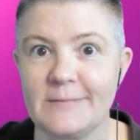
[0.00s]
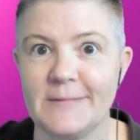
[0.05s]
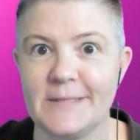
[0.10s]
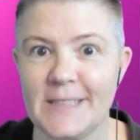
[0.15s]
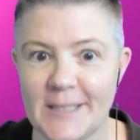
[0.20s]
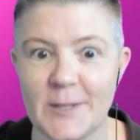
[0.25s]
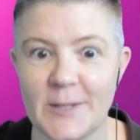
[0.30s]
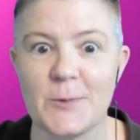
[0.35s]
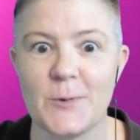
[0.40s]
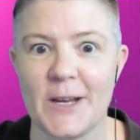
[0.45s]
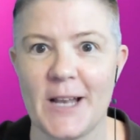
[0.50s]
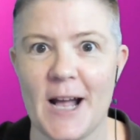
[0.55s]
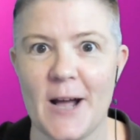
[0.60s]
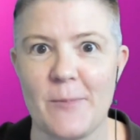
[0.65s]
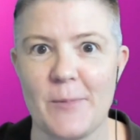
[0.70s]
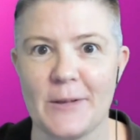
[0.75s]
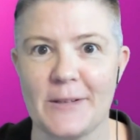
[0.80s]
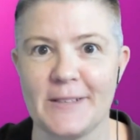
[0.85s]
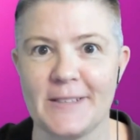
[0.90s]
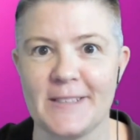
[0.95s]
this is what
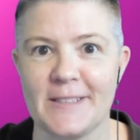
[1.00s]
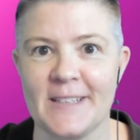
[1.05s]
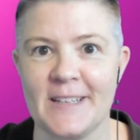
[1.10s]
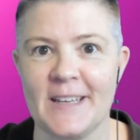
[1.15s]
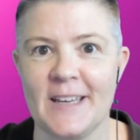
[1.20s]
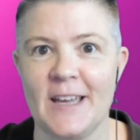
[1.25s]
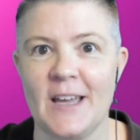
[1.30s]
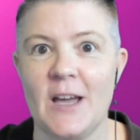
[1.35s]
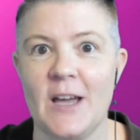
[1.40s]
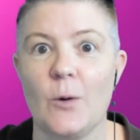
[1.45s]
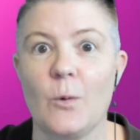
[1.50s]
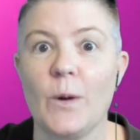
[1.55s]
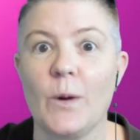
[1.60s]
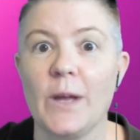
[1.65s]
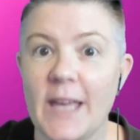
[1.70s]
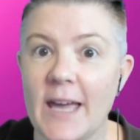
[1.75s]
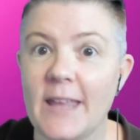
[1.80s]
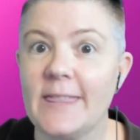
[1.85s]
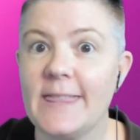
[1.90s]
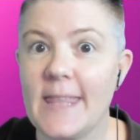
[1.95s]
happens. We
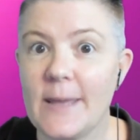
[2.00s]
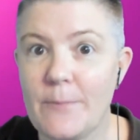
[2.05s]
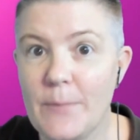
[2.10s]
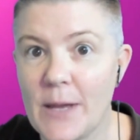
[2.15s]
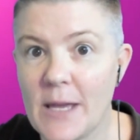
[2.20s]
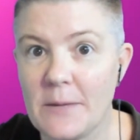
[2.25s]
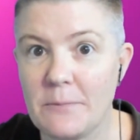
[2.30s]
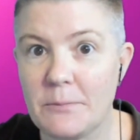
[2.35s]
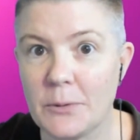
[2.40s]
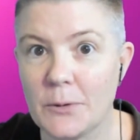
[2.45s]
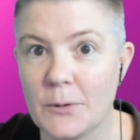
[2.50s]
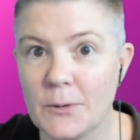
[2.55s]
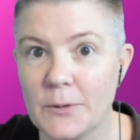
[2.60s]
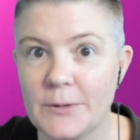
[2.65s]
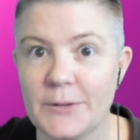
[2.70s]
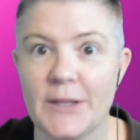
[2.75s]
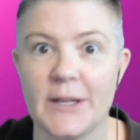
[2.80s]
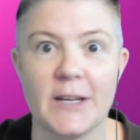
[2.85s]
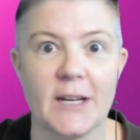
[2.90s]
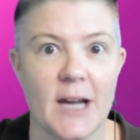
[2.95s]
get the people
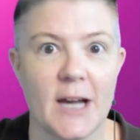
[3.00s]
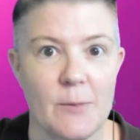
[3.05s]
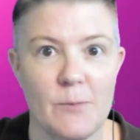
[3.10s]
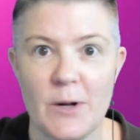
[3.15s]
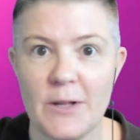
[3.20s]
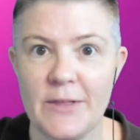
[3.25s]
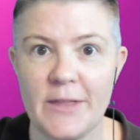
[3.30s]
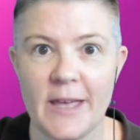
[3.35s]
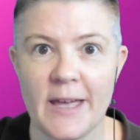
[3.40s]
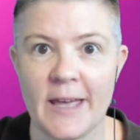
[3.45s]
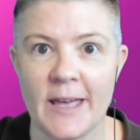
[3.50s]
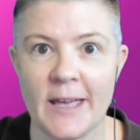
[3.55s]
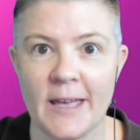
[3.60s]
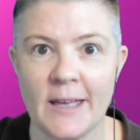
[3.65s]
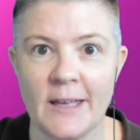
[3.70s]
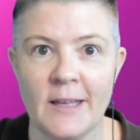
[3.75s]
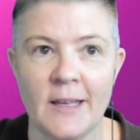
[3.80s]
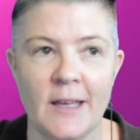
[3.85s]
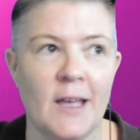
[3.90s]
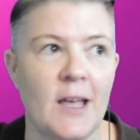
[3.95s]
that come on
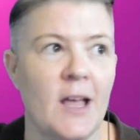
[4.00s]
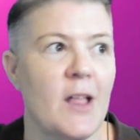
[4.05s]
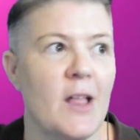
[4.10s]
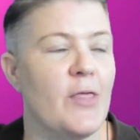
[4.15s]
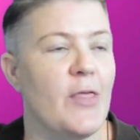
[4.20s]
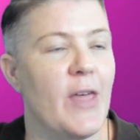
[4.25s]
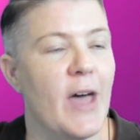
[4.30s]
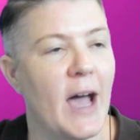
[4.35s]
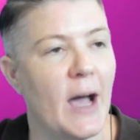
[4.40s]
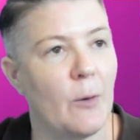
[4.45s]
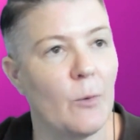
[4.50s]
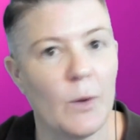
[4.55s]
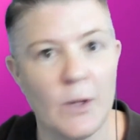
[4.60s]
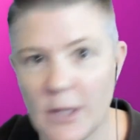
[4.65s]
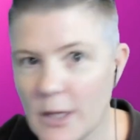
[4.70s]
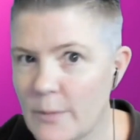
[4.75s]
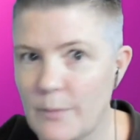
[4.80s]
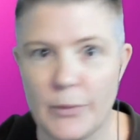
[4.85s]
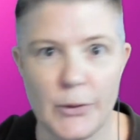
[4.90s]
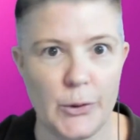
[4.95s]
there that
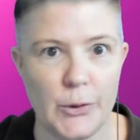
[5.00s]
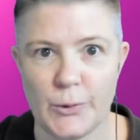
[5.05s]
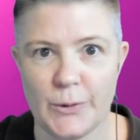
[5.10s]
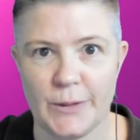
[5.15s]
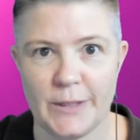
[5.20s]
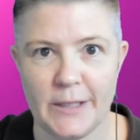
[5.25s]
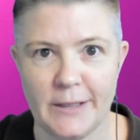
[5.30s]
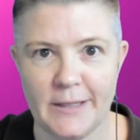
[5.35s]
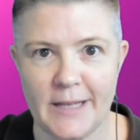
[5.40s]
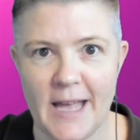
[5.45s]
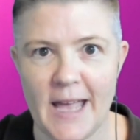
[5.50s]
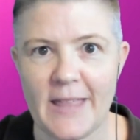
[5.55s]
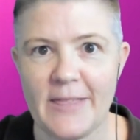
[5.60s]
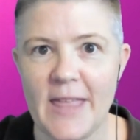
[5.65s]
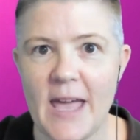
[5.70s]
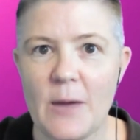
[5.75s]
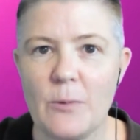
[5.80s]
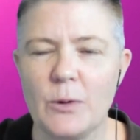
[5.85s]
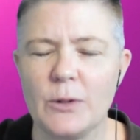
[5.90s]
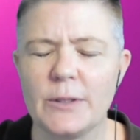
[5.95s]
will abuse it and
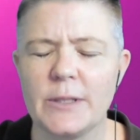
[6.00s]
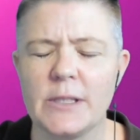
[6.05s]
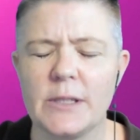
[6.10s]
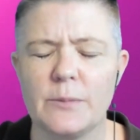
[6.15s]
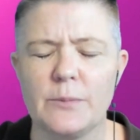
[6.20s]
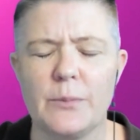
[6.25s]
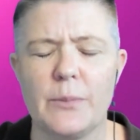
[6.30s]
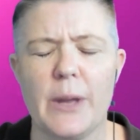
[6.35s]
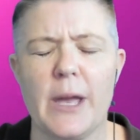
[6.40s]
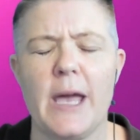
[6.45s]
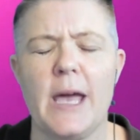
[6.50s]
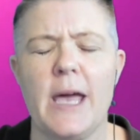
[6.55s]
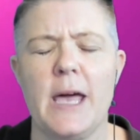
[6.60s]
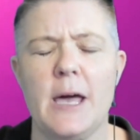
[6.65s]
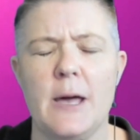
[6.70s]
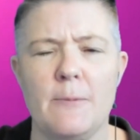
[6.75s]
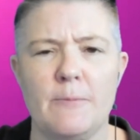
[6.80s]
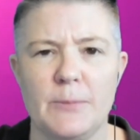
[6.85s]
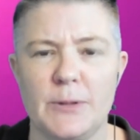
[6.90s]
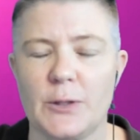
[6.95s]
they will
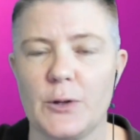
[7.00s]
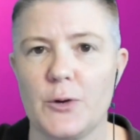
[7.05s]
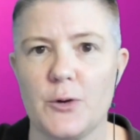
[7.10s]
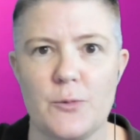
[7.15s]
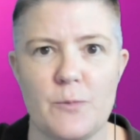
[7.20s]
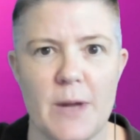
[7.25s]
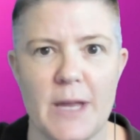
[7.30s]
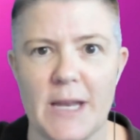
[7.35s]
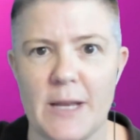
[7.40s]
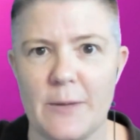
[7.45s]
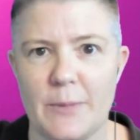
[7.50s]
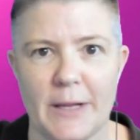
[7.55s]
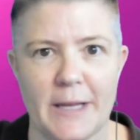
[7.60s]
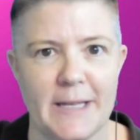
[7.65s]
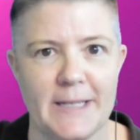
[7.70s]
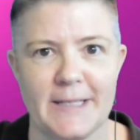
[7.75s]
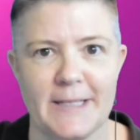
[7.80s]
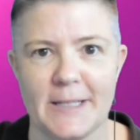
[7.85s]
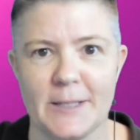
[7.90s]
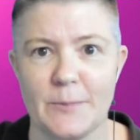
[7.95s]
spam so many
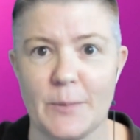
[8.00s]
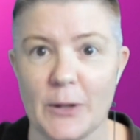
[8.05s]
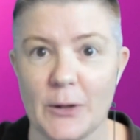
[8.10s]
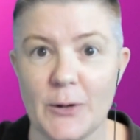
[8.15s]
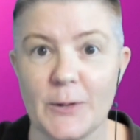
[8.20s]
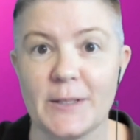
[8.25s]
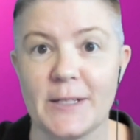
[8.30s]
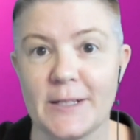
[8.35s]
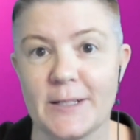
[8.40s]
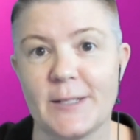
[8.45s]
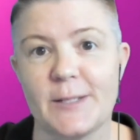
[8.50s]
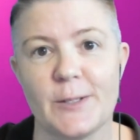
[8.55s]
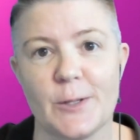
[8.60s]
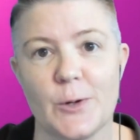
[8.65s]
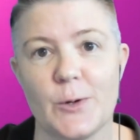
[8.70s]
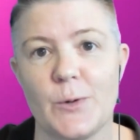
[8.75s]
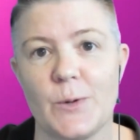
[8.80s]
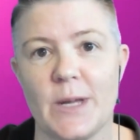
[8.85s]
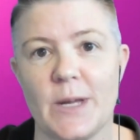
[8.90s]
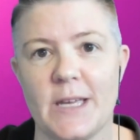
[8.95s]
places because it's
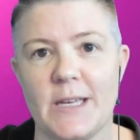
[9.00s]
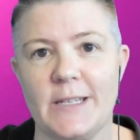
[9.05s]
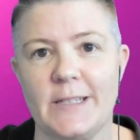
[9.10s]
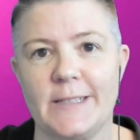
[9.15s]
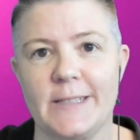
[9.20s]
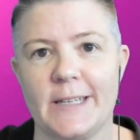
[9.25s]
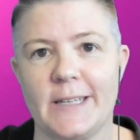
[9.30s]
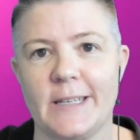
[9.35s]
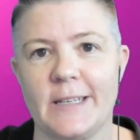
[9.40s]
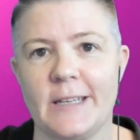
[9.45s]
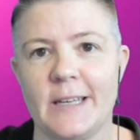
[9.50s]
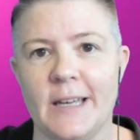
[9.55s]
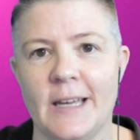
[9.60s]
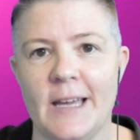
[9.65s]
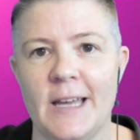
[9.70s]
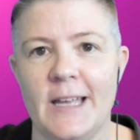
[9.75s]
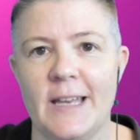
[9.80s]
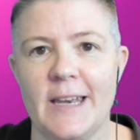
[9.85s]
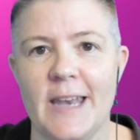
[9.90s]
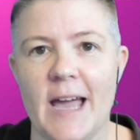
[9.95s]
so easy.
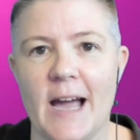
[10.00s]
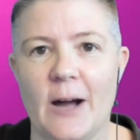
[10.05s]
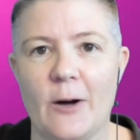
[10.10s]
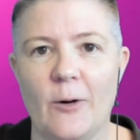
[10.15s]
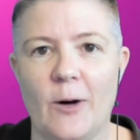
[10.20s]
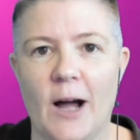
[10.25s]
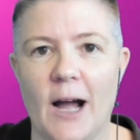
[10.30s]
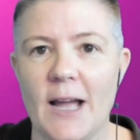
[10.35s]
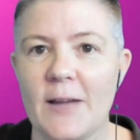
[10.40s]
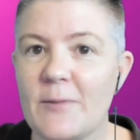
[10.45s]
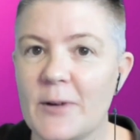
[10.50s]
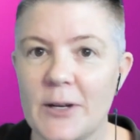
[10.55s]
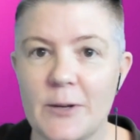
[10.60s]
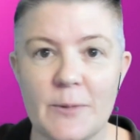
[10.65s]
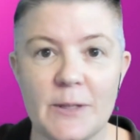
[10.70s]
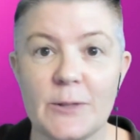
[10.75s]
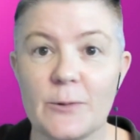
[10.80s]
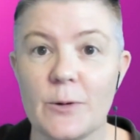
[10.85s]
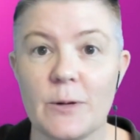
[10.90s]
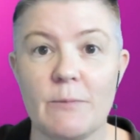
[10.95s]
Now, I'm going to
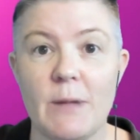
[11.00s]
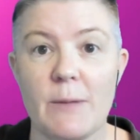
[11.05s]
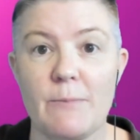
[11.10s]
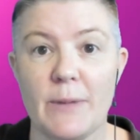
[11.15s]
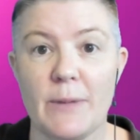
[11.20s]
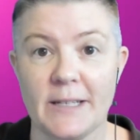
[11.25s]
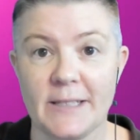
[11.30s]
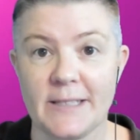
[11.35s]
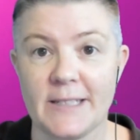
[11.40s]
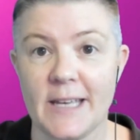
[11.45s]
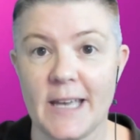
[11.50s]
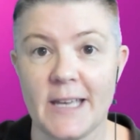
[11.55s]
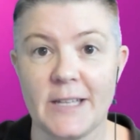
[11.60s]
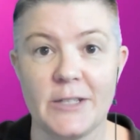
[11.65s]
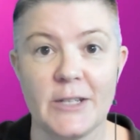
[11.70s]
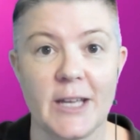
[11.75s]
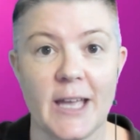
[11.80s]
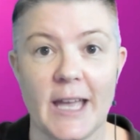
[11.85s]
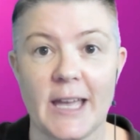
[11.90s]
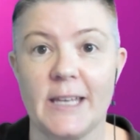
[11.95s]
be doing my best to
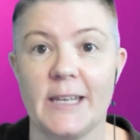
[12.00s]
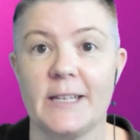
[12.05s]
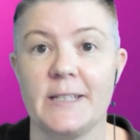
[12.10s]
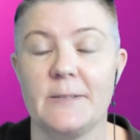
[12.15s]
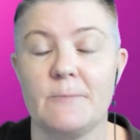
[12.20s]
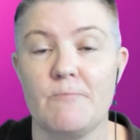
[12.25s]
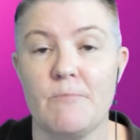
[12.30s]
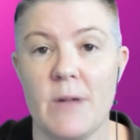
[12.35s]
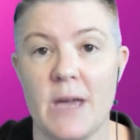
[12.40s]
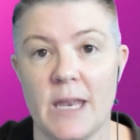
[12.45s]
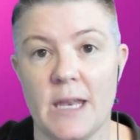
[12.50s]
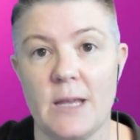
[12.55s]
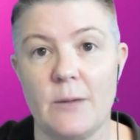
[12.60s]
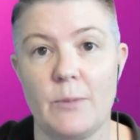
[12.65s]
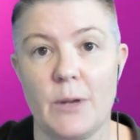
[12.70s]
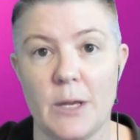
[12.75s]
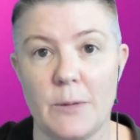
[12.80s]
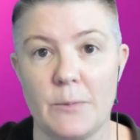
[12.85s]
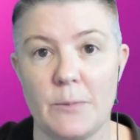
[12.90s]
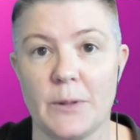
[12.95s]
educate as many
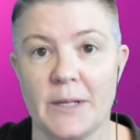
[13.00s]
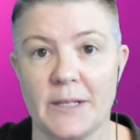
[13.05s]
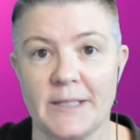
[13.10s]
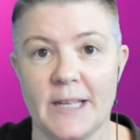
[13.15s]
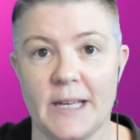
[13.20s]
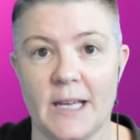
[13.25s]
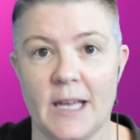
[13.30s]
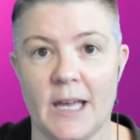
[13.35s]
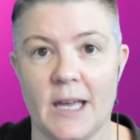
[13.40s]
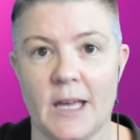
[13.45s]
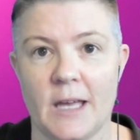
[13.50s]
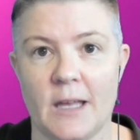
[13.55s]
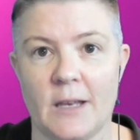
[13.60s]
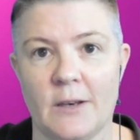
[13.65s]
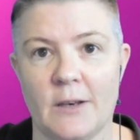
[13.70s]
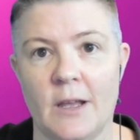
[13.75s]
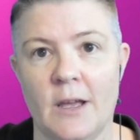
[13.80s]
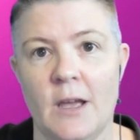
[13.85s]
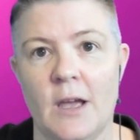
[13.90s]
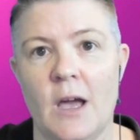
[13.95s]
people as I
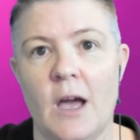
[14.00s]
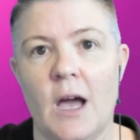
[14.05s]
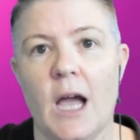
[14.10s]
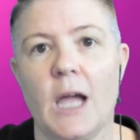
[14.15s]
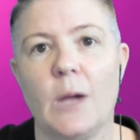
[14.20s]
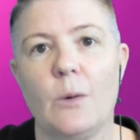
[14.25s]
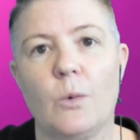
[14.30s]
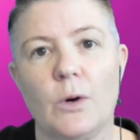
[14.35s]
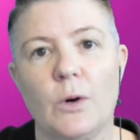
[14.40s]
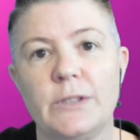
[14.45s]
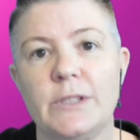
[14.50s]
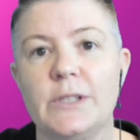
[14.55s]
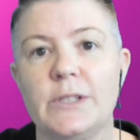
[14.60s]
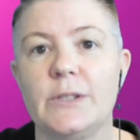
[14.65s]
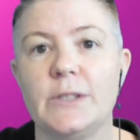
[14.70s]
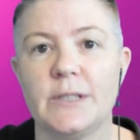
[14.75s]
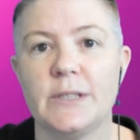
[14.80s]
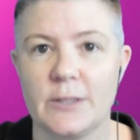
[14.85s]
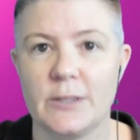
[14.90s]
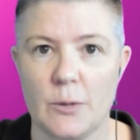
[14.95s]
can. I want you
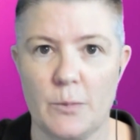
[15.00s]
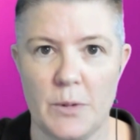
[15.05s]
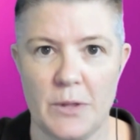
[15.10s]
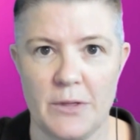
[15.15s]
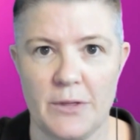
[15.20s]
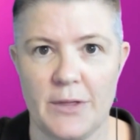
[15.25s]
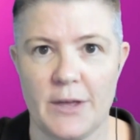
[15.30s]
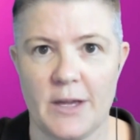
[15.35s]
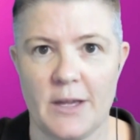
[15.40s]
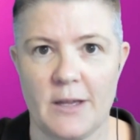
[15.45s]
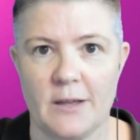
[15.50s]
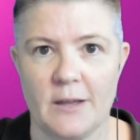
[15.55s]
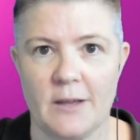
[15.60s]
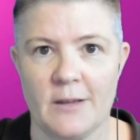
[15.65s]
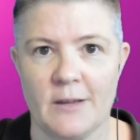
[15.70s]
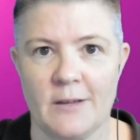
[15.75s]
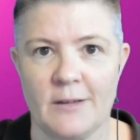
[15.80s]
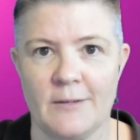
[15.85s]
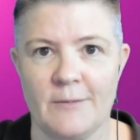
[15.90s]
to stop and think